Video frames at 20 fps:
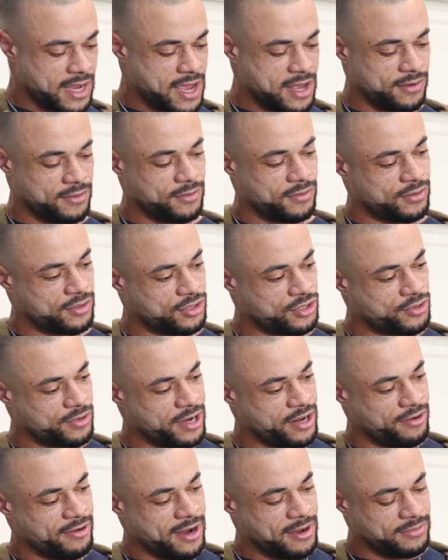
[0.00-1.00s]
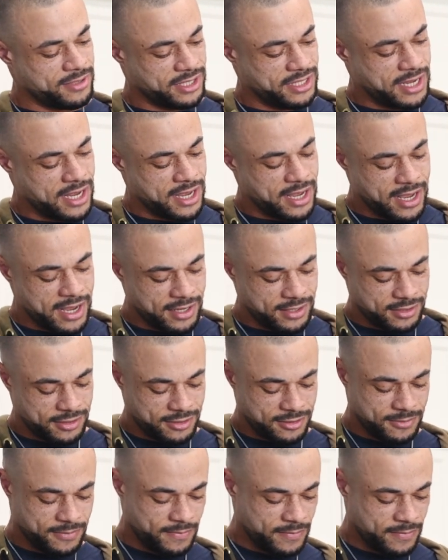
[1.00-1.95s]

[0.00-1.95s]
again, 20 grams EAAs,